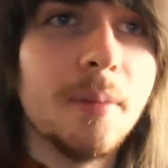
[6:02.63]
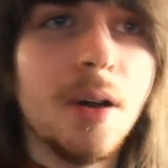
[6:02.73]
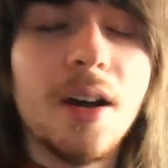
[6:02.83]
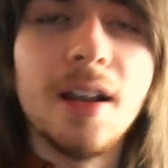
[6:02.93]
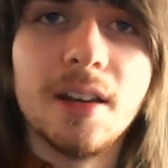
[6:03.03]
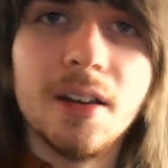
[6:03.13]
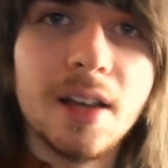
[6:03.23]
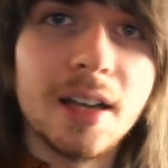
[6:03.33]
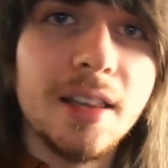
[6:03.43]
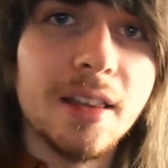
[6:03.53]
I'm highly
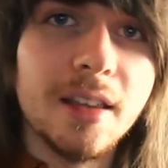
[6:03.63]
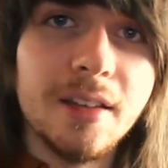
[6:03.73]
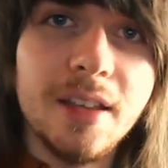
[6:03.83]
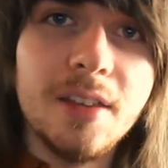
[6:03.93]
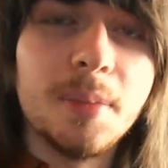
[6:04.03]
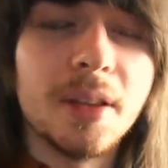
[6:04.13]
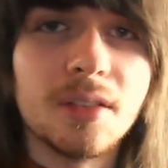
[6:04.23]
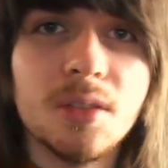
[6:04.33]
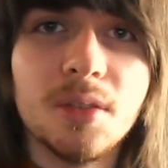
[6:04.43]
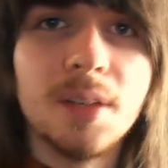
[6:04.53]
unlikely that they did, but
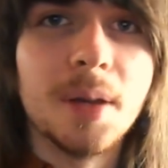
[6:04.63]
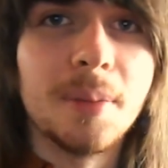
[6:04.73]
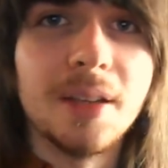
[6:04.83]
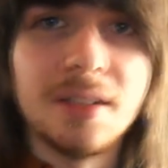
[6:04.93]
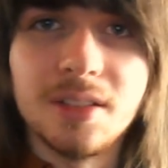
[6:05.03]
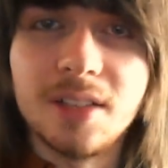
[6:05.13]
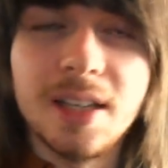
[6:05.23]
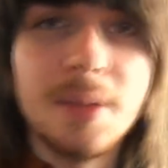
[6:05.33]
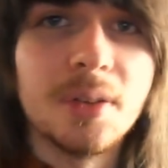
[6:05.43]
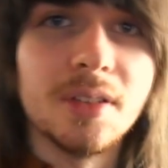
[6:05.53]
that's not really my place to
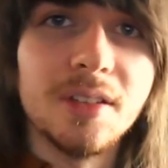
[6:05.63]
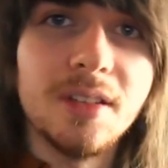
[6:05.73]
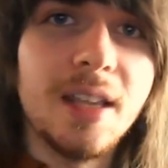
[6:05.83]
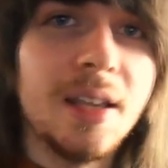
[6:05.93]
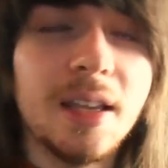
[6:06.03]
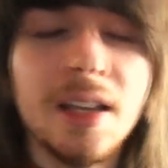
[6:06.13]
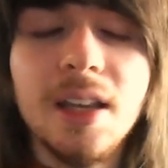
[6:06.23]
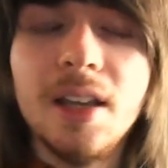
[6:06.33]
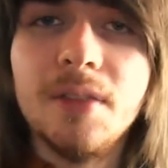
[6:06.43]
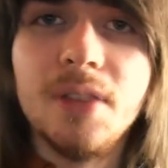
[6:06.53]
say because it's their
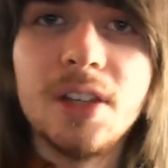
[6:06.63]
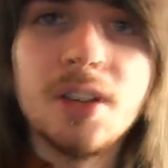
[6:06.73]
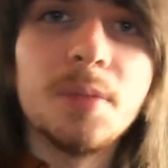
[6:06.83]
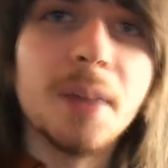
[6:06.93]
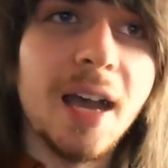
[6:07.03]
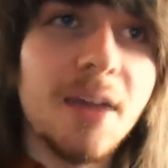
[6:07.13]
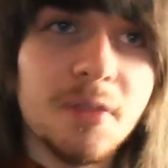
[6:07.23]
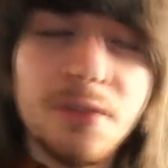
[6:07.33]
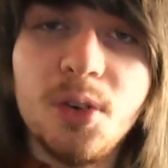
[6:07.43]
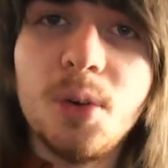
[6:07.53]
videos. But I
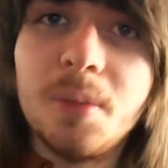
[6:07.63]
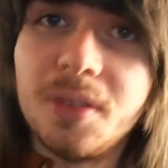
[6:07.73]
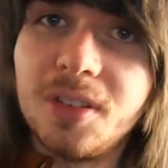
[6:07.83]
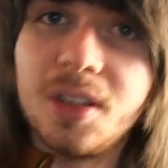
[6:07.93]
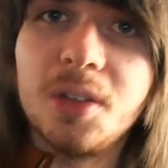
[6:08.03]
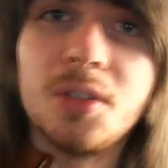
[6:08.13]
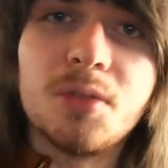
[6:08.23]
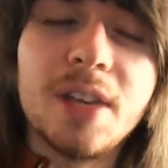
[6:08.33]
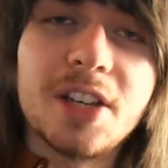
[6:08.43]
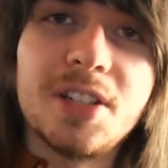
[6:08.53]
have informed
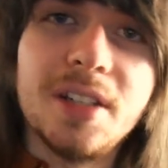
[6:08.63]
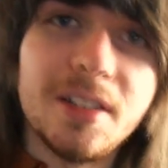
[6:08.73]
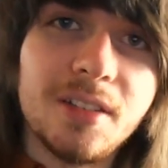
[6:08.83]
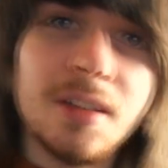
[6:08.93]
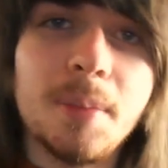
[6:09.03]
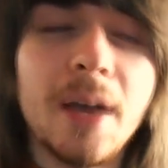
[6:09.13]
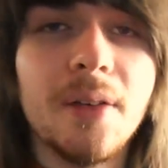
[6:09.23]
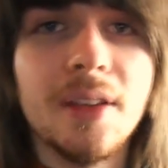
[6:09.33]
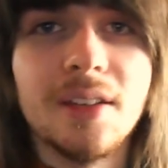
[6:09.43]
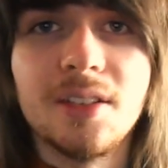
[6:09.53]
those reactionists
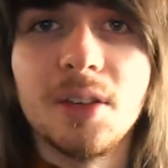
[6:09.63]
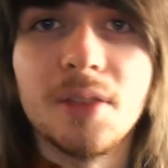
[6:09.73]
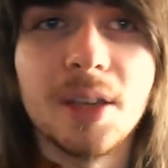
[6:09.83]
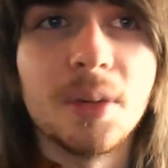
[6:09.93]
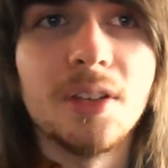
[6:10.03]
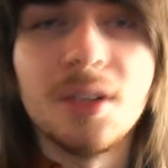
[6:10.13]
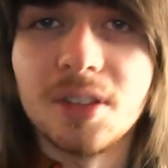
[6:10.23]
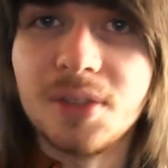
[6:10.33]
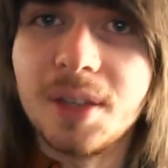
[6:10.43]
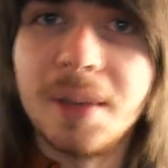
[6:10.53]
about this, so if they want to do
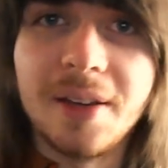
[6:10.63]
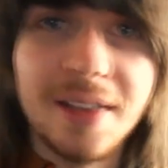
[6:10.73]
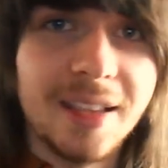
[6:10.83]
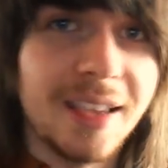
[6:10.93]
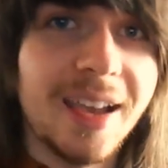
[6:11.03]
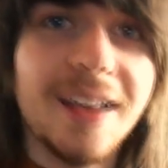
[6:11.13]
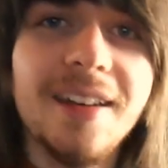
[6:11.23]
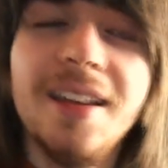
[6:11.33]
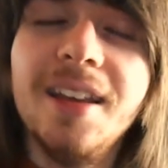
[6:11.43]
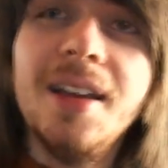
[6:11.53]
something about it, they
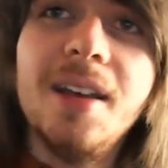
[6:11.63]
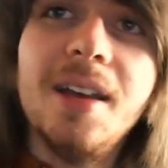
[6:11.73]
can.